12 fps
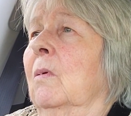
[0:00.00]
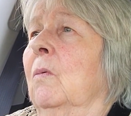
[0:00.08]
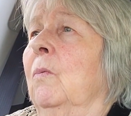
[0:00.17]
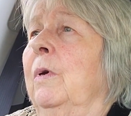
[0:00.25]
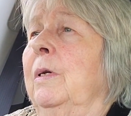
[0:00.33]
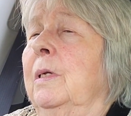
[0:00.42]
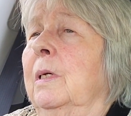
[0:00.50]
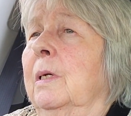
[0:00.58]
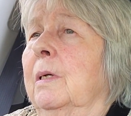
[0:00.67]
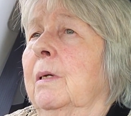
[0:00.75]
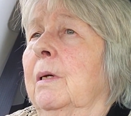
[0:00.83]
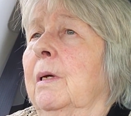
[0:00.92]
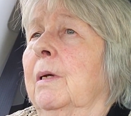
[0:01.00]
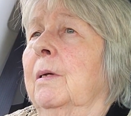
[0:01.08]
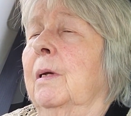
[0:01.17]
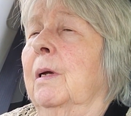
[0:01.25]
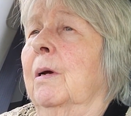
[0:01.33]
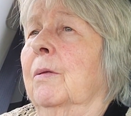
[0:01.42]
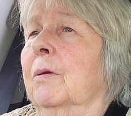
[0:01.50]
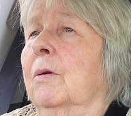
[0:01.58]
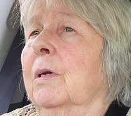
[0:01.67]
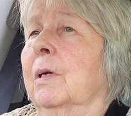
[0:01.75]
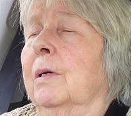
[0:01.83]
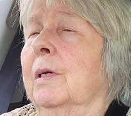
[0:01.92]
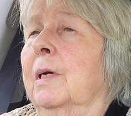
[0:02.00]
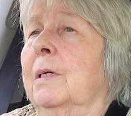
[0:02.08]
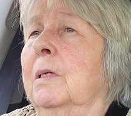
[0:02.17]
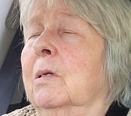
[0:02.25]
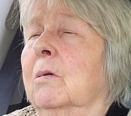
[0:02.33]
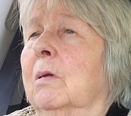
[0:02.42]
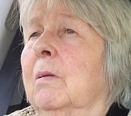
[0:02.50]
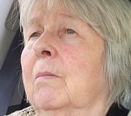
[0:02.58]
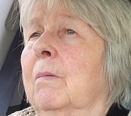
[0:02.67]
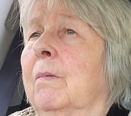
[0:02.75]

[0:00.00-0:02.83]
We did at Arthur Hill High School.